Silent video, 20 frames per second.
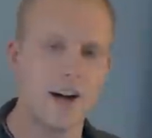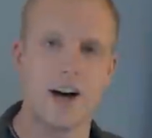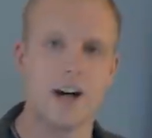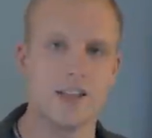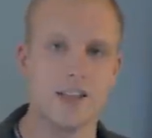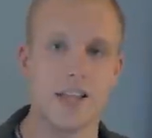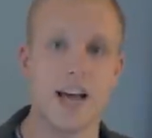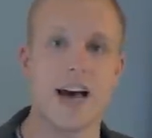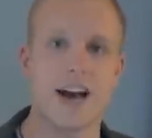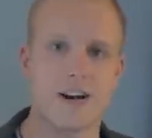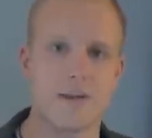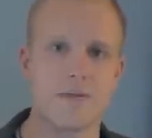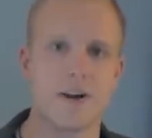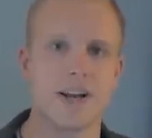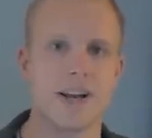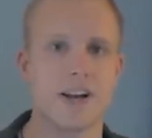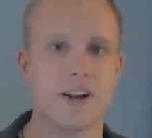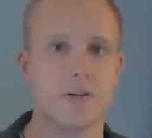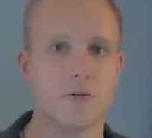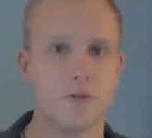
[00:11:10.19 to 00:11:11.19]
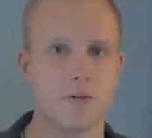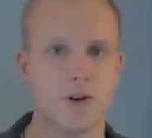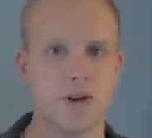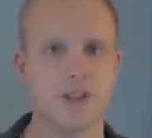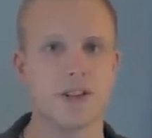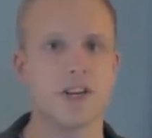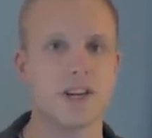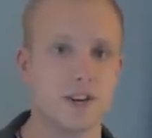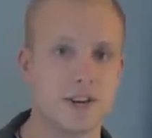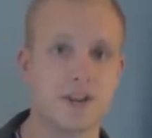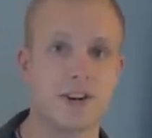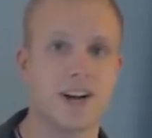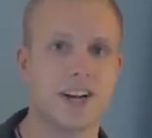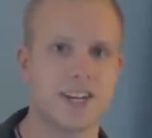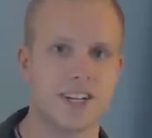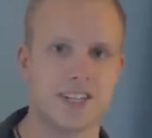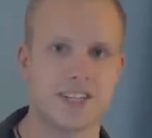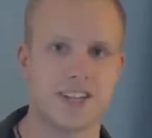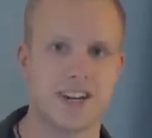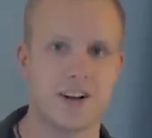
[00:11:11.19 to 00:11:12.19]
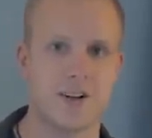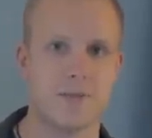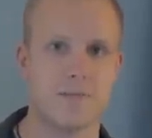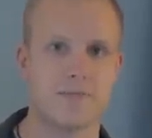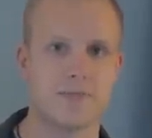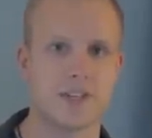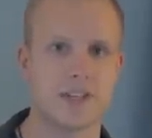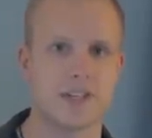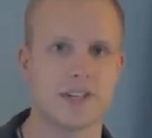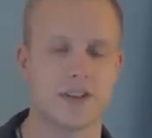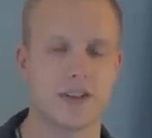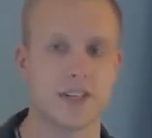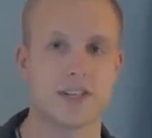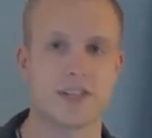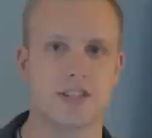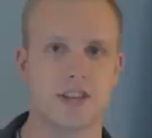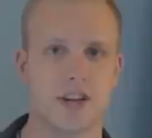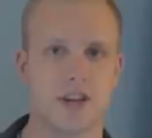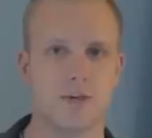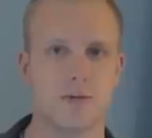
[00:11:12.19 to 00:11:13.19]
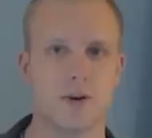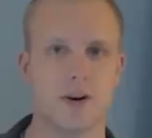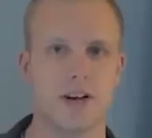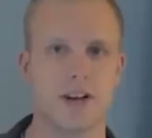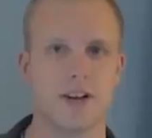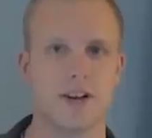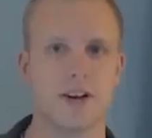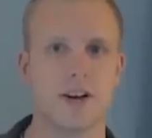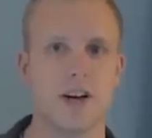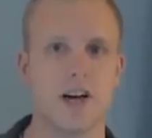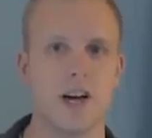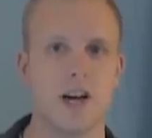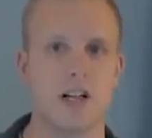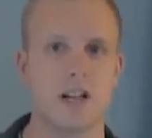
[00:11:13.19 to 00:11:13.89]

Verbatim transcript: a ladder made out of wood that you're trying to sell so this is a good way to